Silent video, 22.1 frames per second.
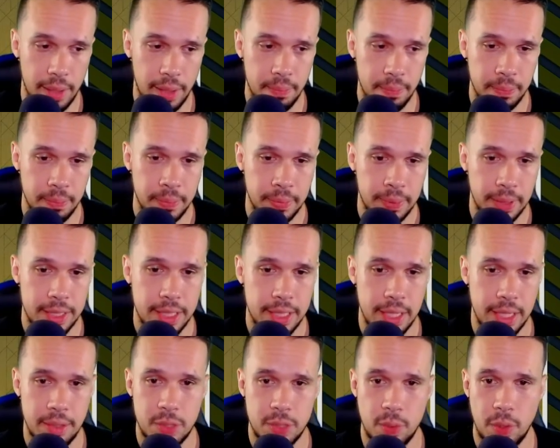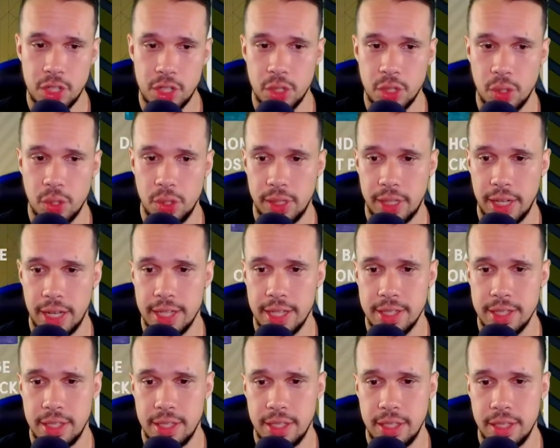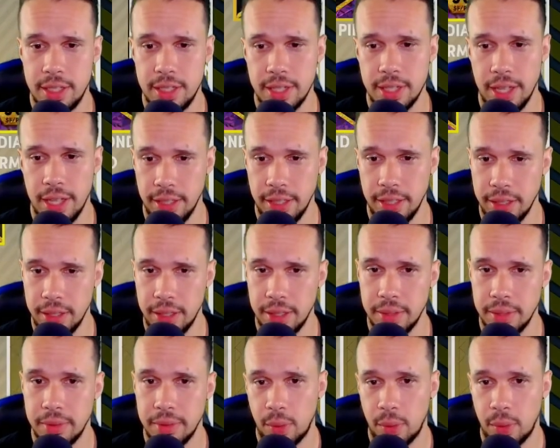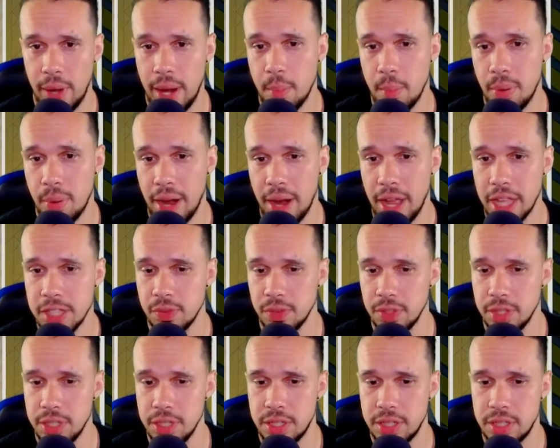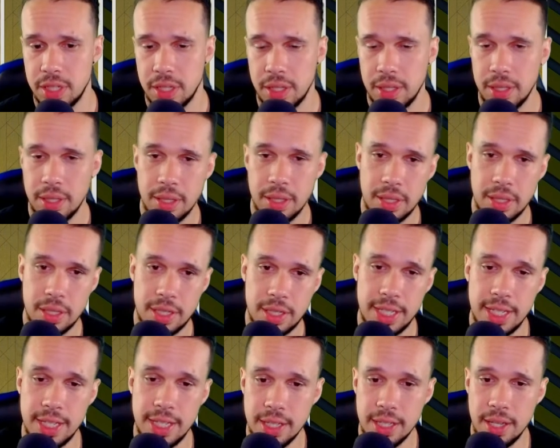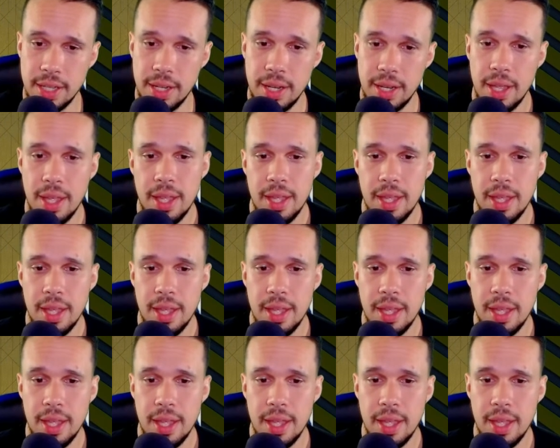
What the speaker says: Like I said, I just want to show you guys these, and then the grand prize for this season